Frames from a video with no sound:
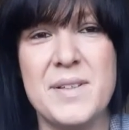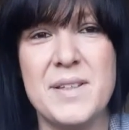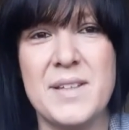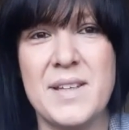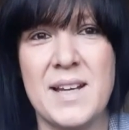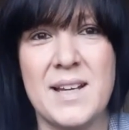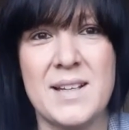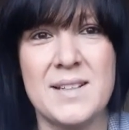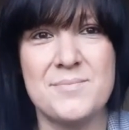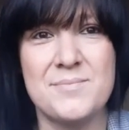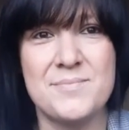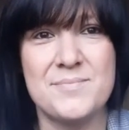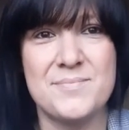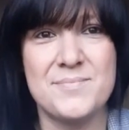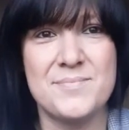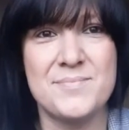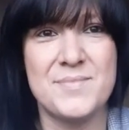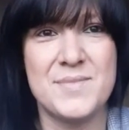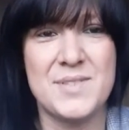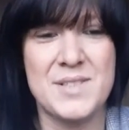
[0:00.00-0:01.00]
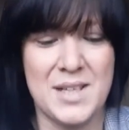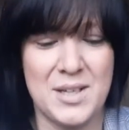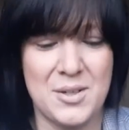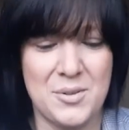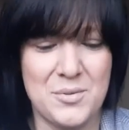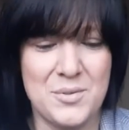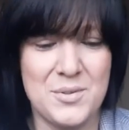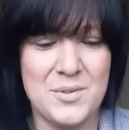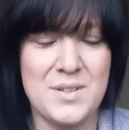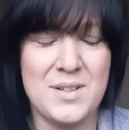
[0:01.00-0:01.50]
but yeah,
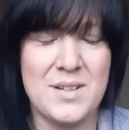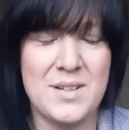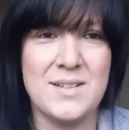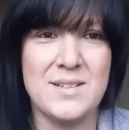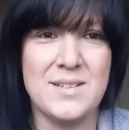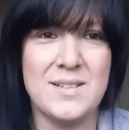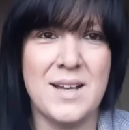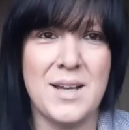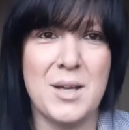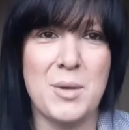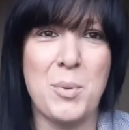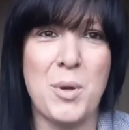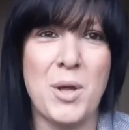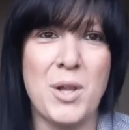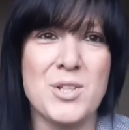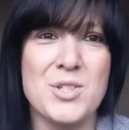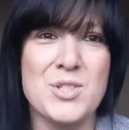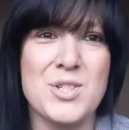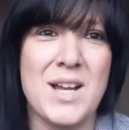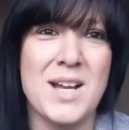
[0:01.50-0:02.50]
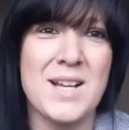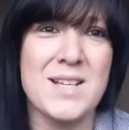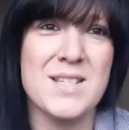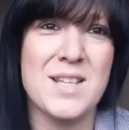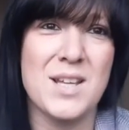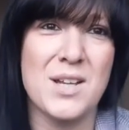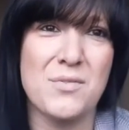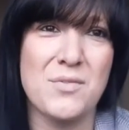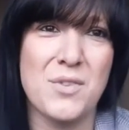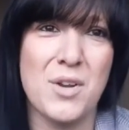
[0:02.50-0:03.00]
so I apologise
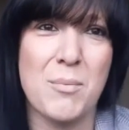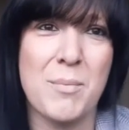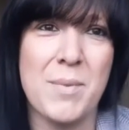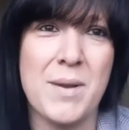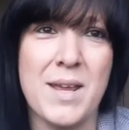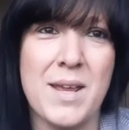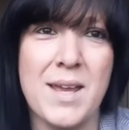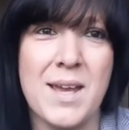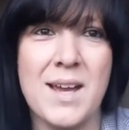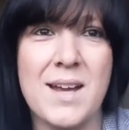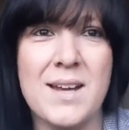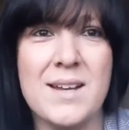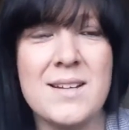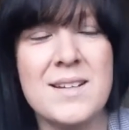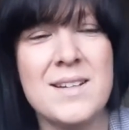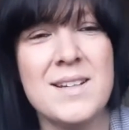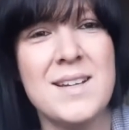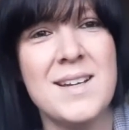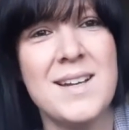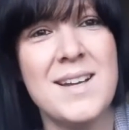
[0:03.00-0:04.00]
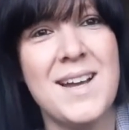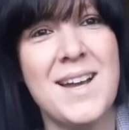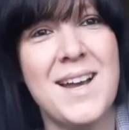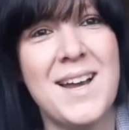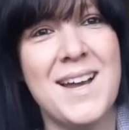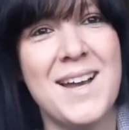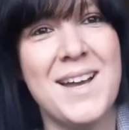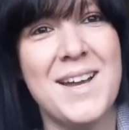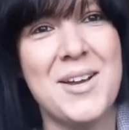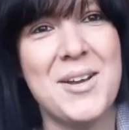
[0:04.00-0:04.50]
that I've not been here.
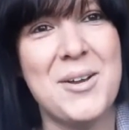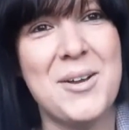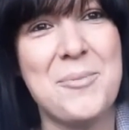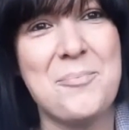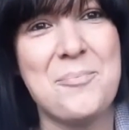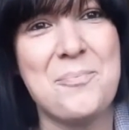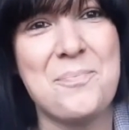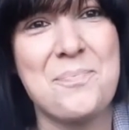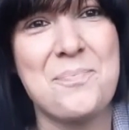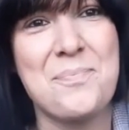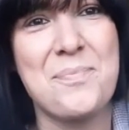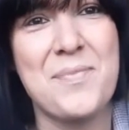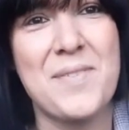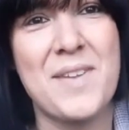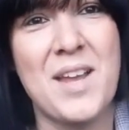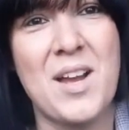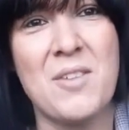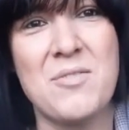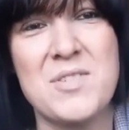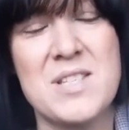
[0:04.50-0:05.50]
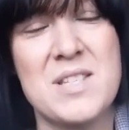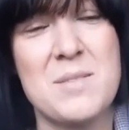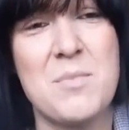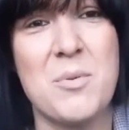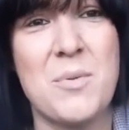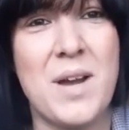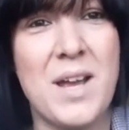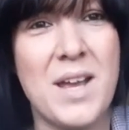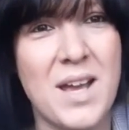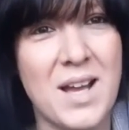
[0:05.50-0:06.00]
Um, obviously my
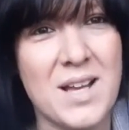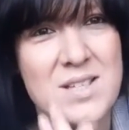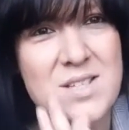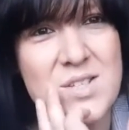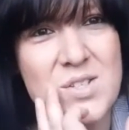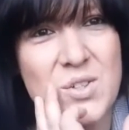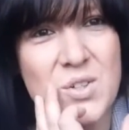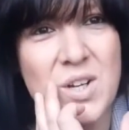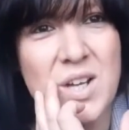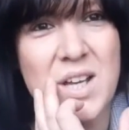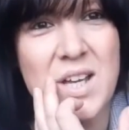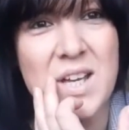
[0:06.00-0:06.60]
weight has took a